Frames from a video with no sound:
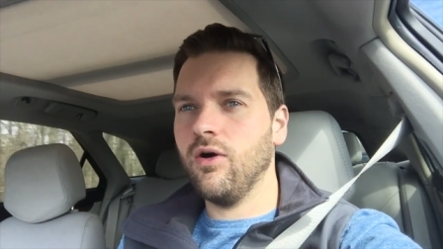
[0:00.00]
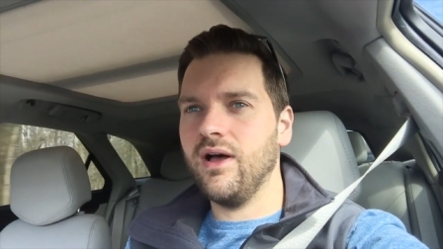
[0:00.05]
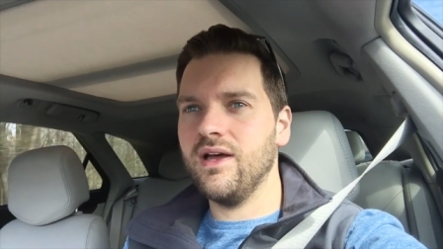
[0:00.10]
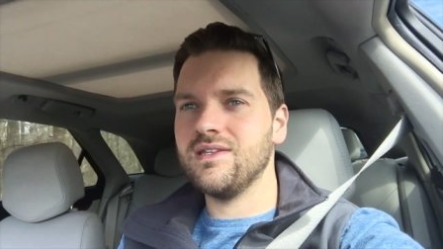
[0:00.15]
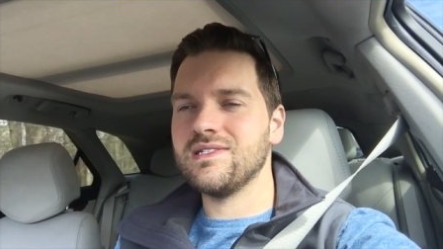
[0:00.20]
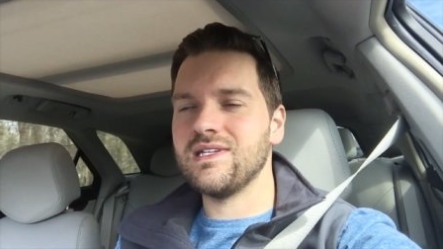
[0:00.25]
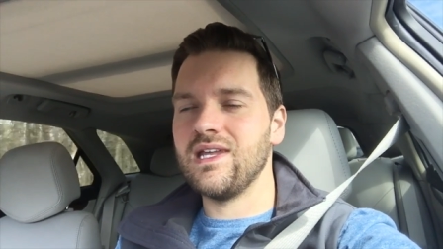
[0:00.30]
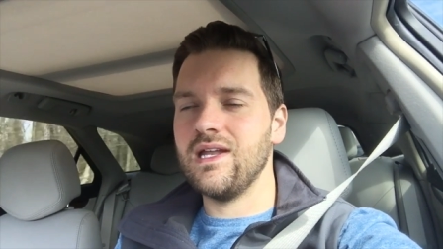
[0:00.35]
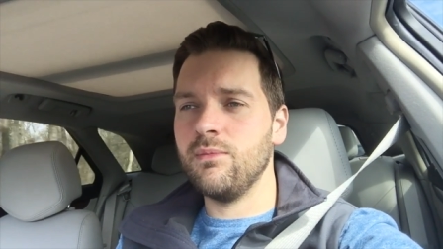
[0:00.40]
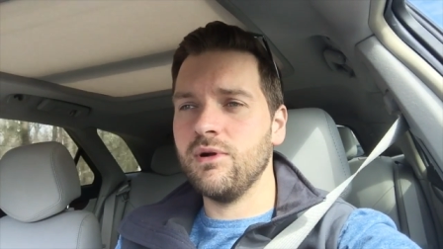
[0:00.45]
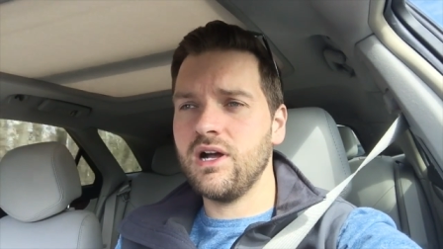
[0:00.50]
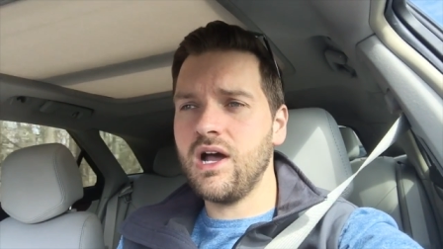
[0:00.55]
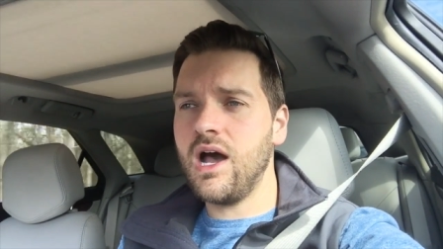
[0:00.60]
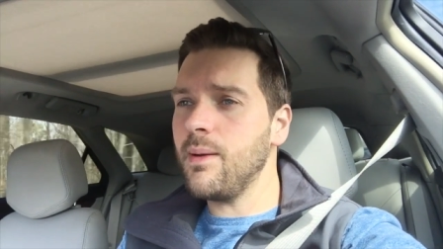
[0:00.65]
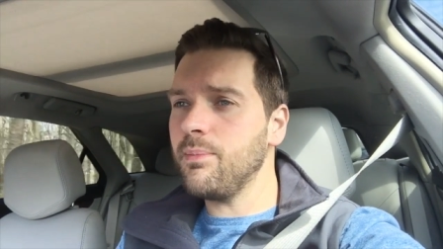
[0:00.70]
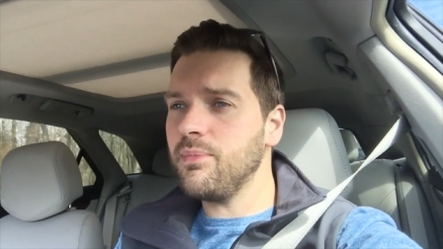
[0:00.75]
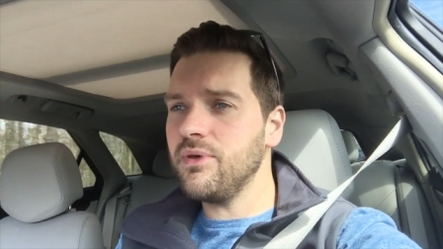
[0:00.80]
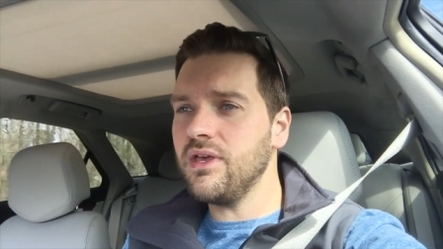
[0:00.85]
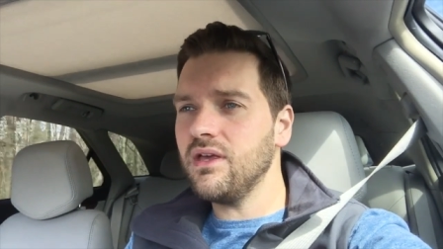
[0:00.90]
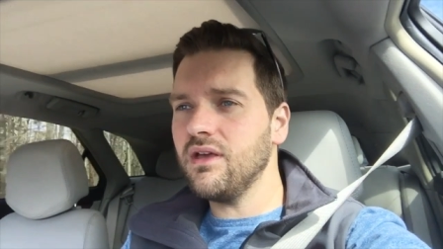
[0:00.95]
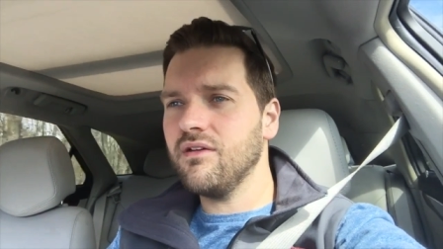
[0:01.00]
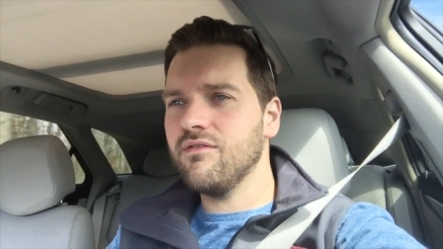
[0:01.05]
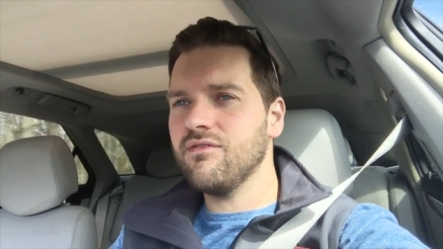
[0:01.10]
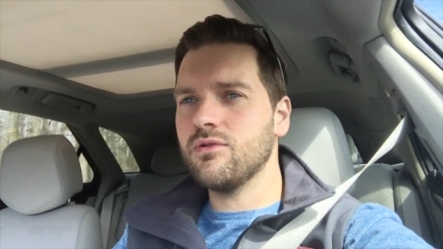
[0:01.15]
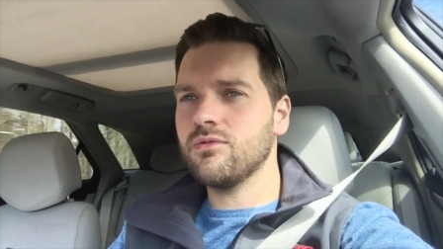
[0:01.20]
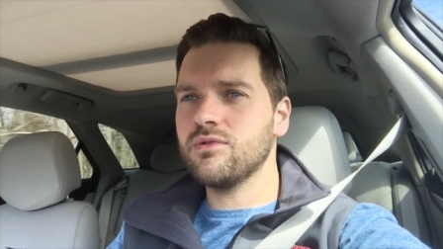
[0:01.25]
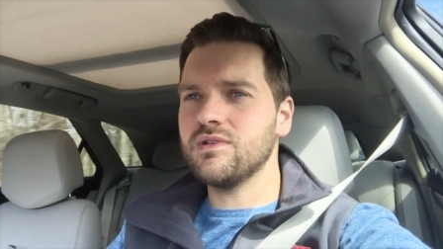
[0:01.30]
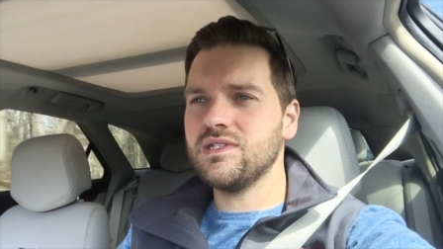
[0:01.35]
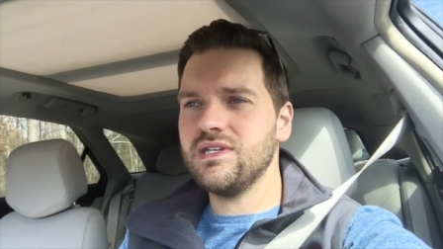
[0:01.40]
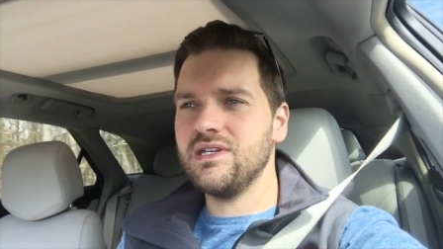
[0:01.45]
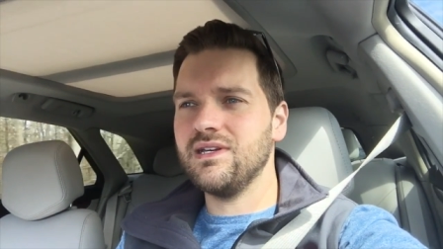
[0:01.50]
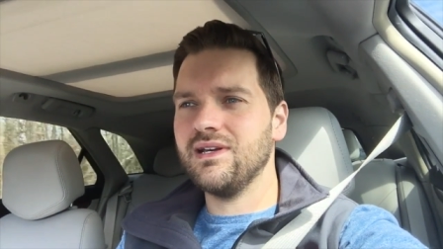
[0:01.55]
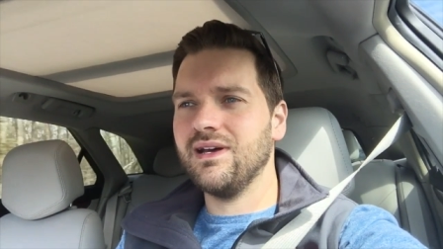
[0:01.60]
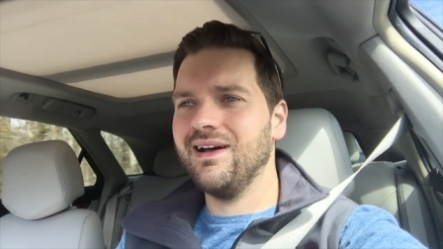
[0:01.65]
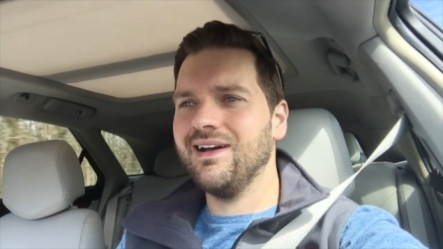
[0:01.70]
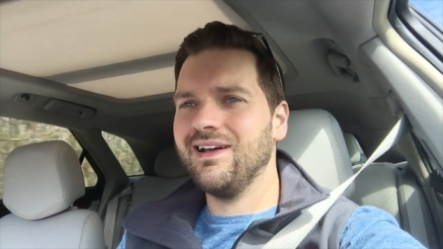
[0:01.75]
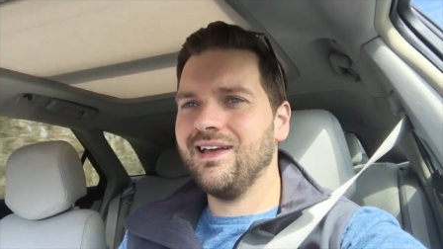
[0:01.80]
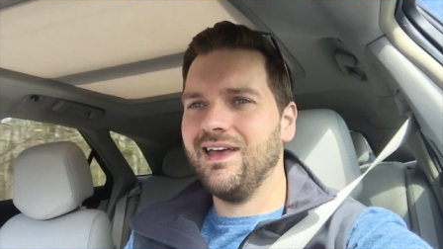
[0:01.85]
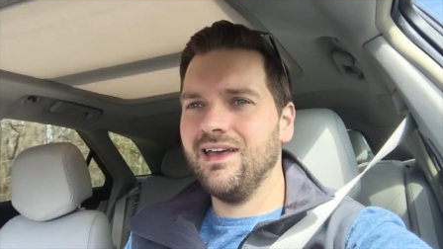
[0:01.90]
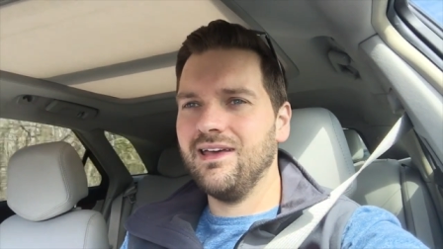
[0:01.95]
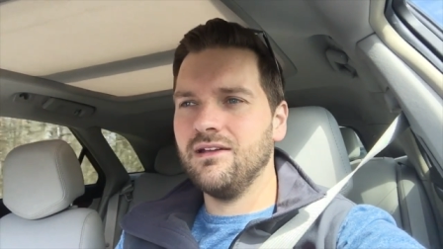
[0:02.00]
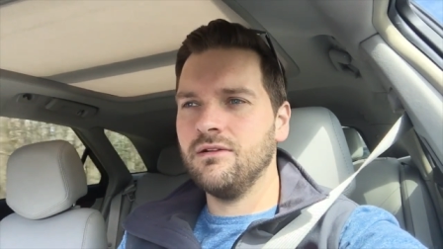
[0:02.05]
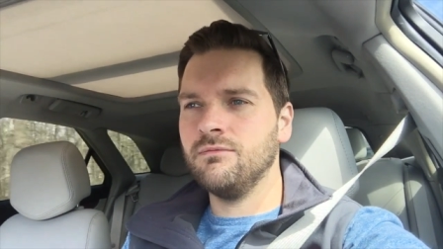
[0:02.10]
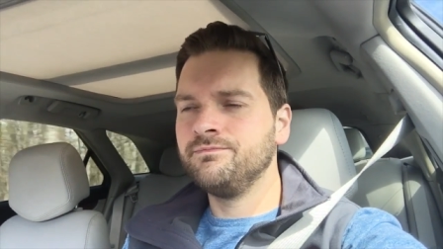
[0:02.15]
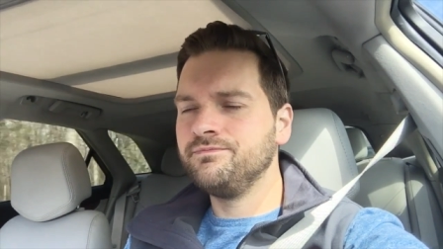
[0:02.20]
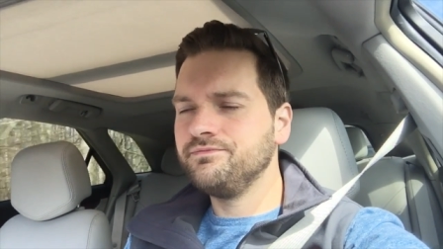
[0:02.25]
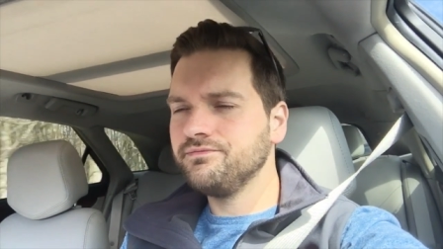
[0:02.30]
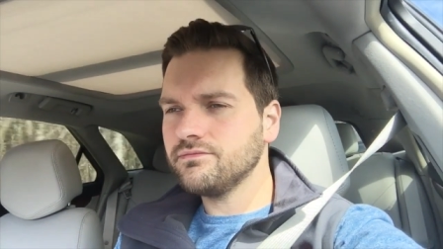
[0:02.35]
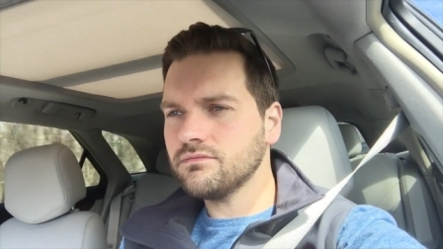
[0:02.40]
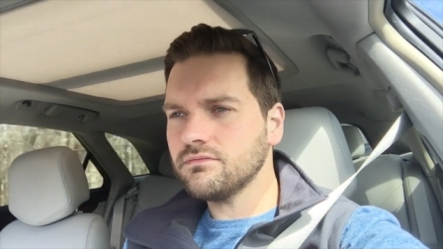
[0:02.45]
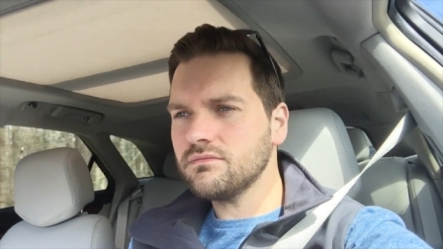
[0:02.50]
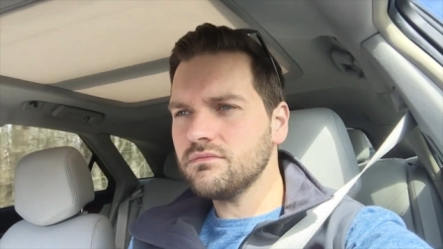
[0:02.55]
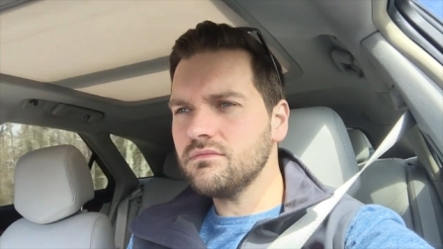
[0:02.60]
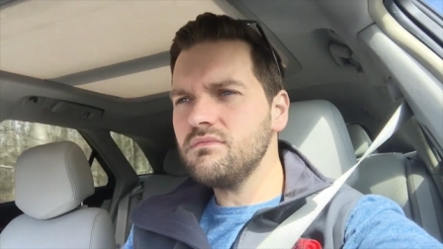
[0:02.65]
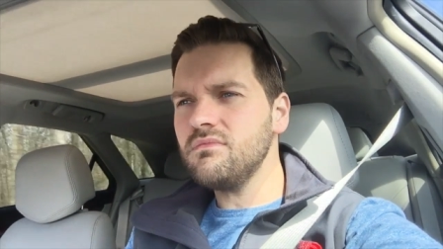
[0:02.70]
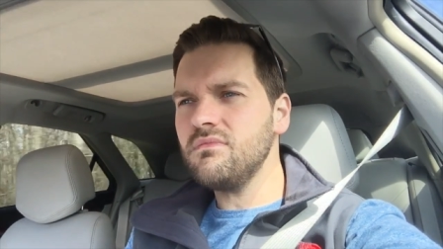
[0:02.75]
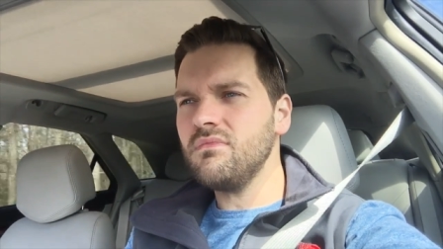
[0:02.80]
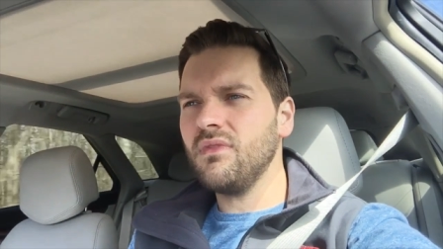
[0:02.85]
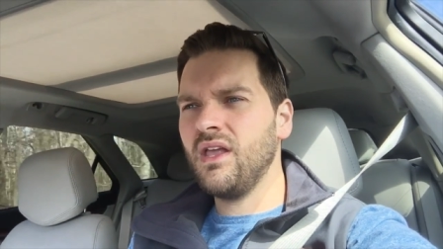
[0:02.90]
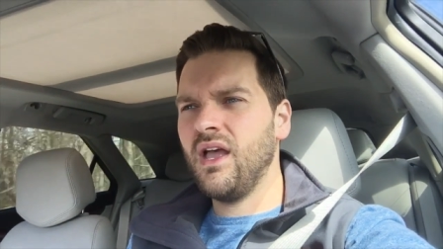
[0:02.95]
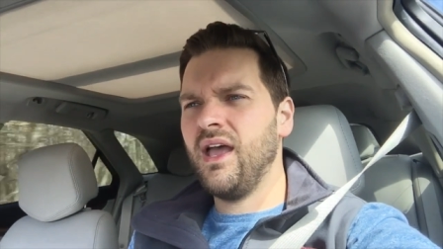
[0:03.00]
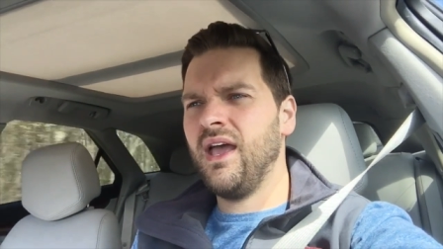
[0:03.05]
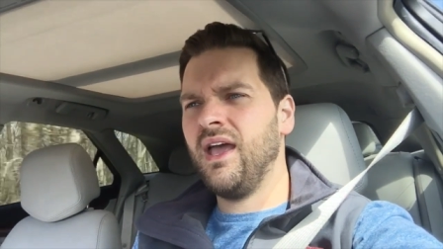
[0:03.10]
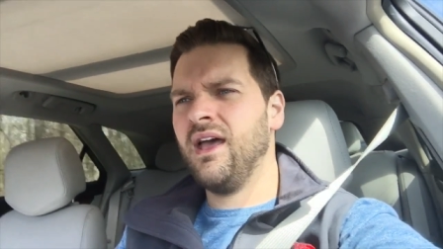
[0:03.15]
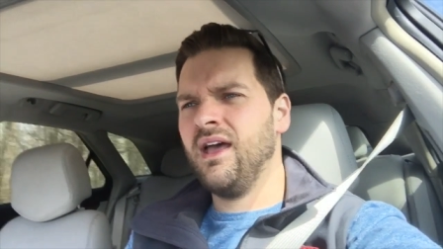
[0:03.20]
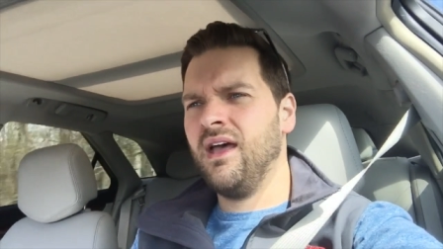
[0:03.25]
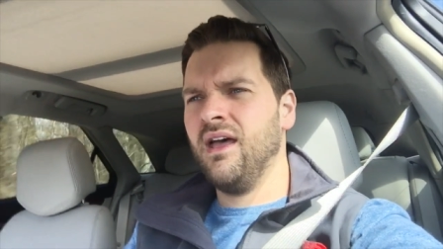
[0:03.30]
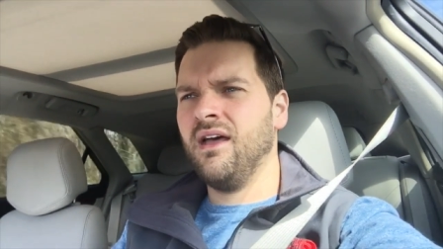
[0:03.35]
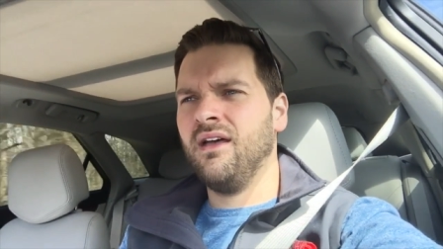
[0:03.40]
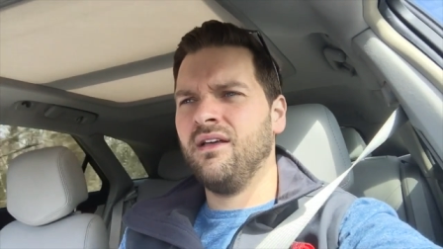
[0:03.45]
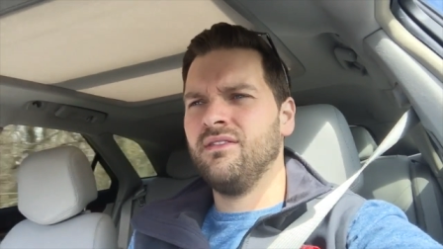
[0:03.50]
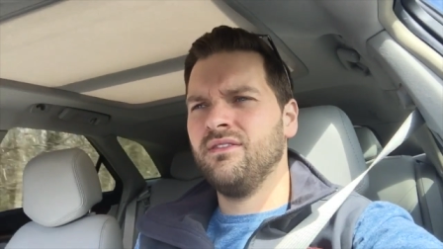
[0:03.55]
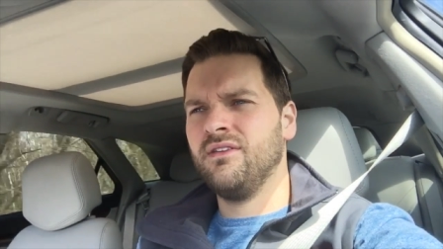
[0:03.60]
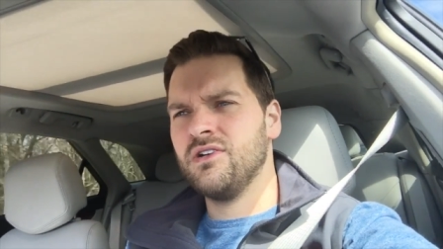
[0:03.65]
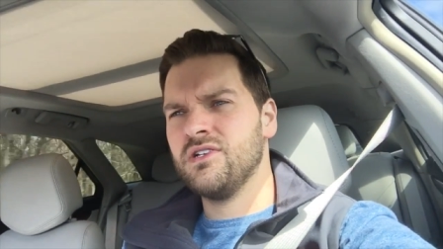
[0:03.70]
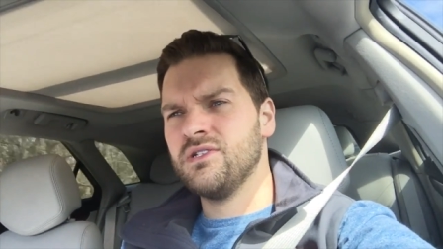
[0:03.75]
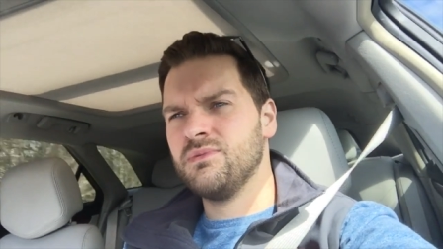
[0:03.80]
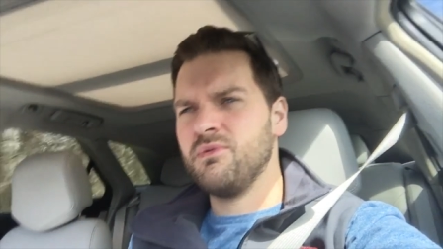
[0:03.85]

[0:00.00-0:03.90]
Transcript: I sent him a copy of the receipt again, and they're